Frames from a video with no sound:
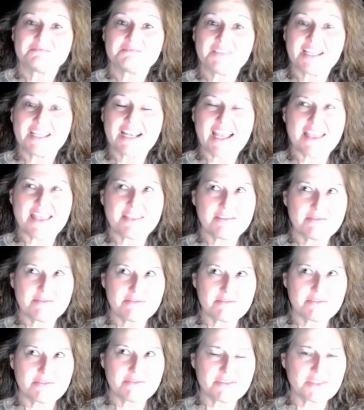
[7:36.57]
And I
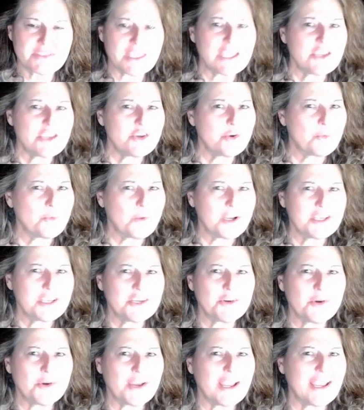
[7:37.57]
think you're 1
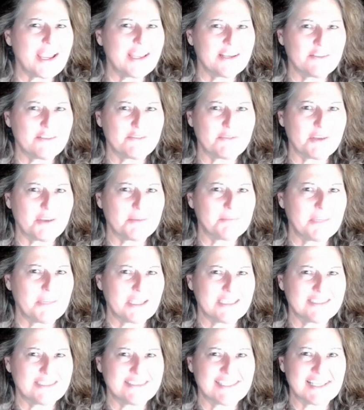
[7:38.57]
year ahead of
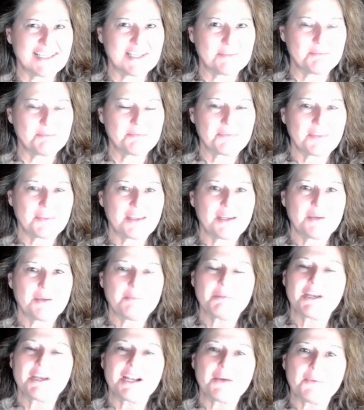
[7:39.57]
me and Tim.
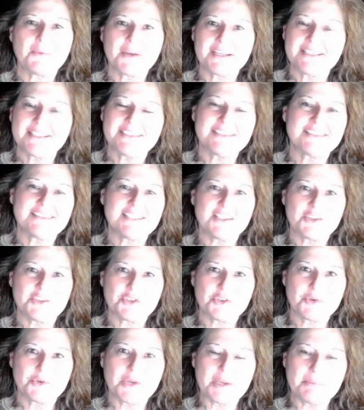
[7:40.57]
But I wanted to tell
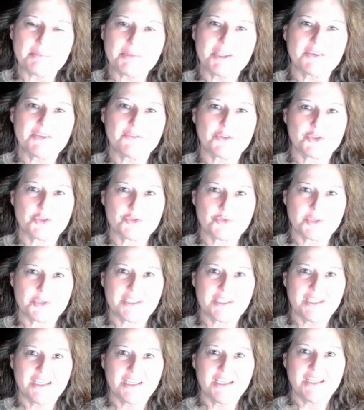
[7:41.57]
you happy
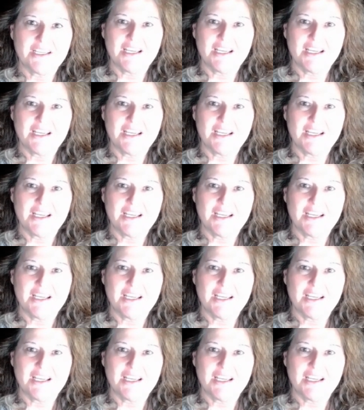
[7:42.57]
anniversary.